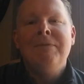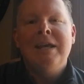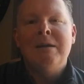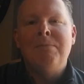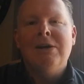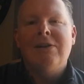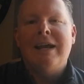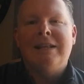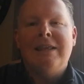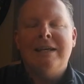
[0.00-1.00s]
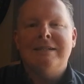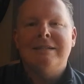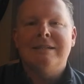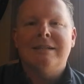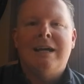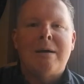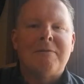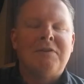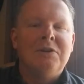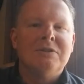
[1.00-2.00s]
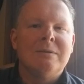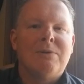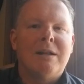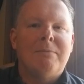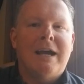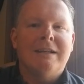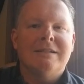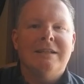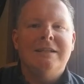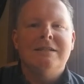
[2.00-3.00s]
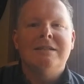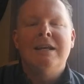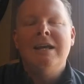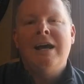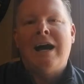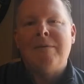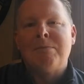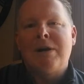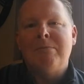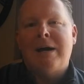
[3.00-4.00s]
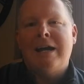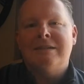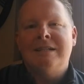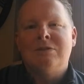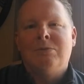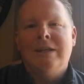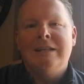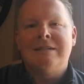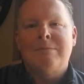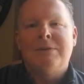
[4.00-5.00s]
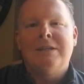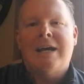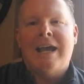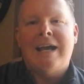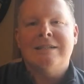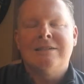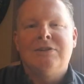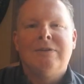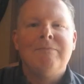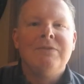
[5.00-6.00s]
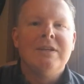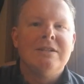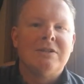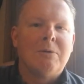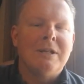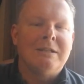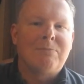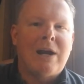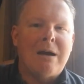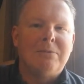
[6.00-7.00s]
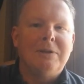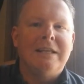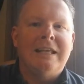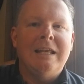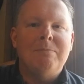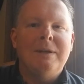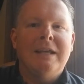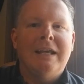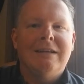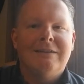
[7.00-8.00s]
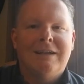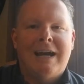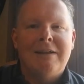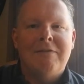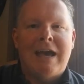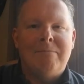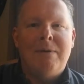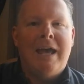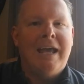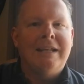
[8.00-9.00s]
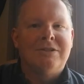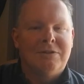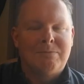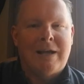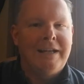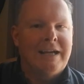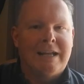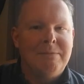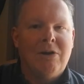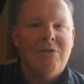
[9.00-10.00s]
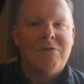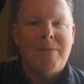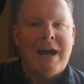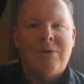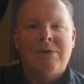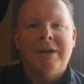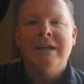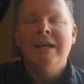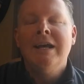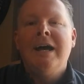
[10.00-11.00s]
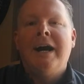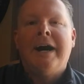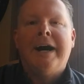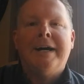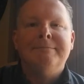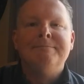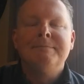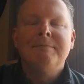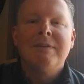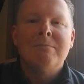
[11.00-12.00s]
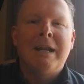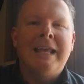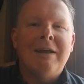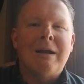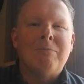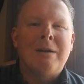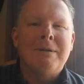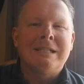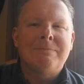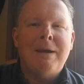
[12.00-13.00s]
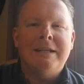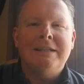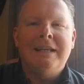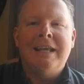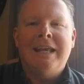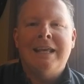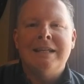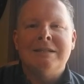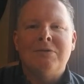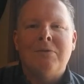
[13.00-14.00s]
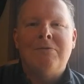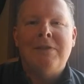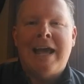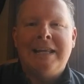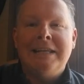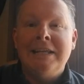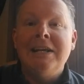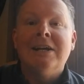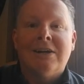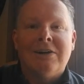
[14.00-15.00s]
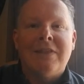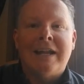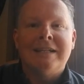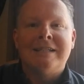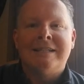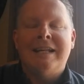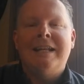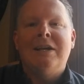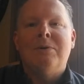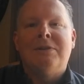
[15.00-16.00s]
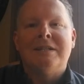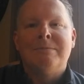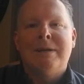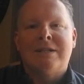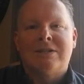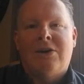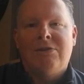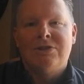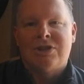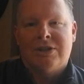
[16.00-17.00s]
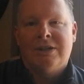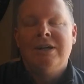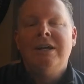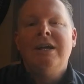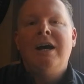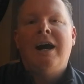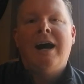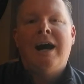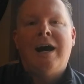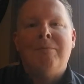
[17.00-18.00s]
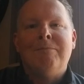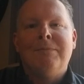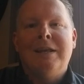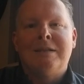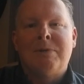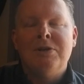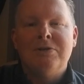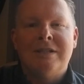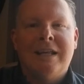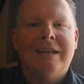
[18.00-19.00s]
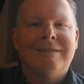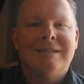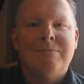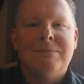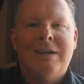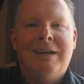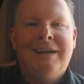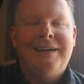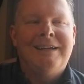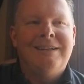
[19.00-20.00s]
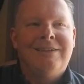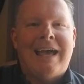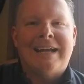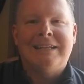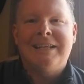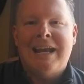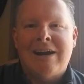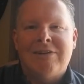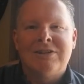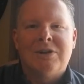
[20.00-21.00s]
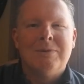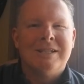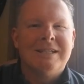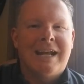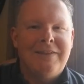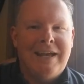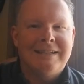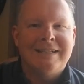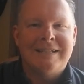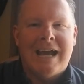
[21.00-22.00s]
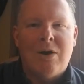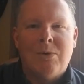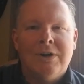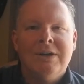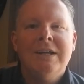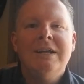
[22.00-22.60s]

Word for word: In a beer like this, um, if they're using Brettanomyces, um, the Brettanomyces will eat some of the diacetyl. So it's probably keeping it kind of at bay. So it's probably not going to be overpowering. Um, but again, I'm, what I'm expecting is that year that it's sitting with this mixed culture, um, it's producing some uh, lactic character, which is kind of that sour